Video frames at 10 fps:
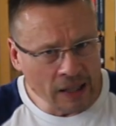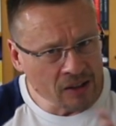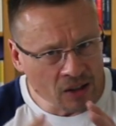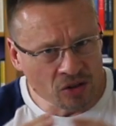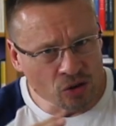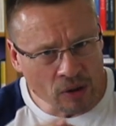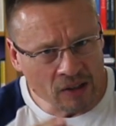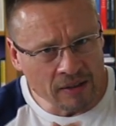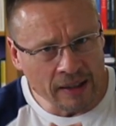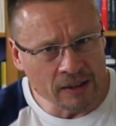That doesn't
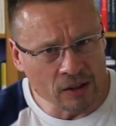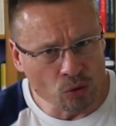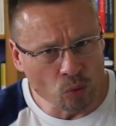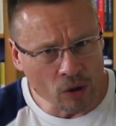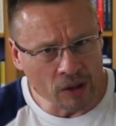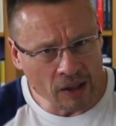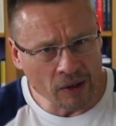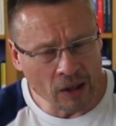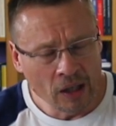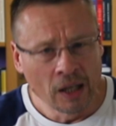translate into one
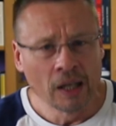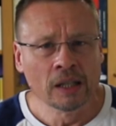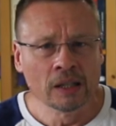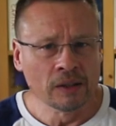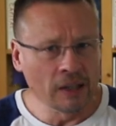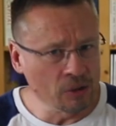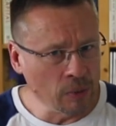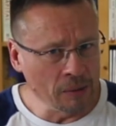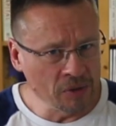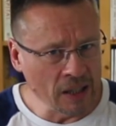another.
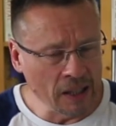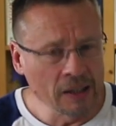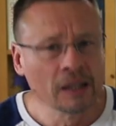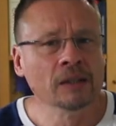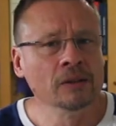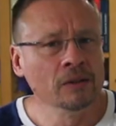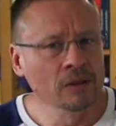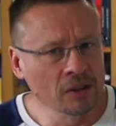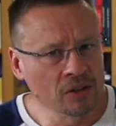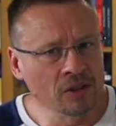That's why I'm saying
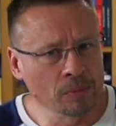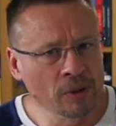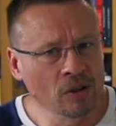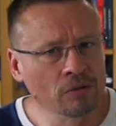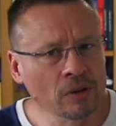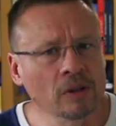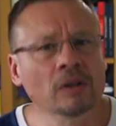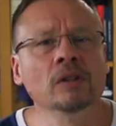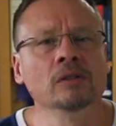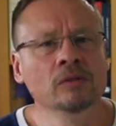this is a bit of
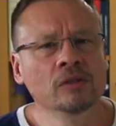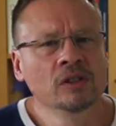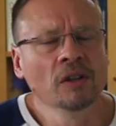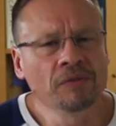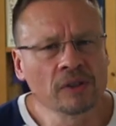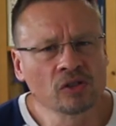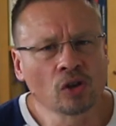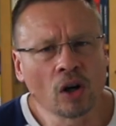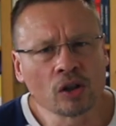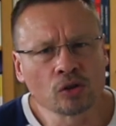a
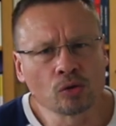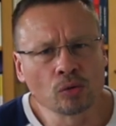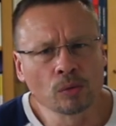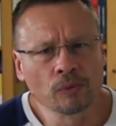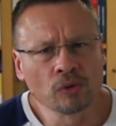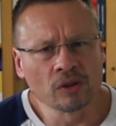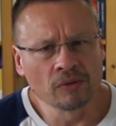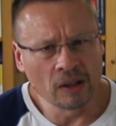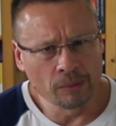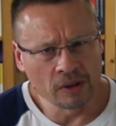different target group for
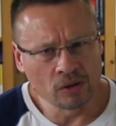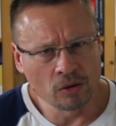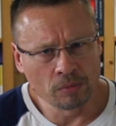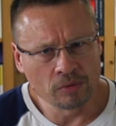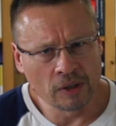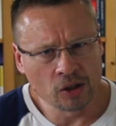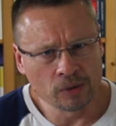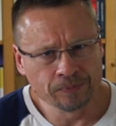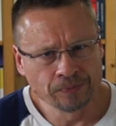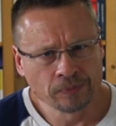development
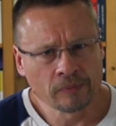cooperation.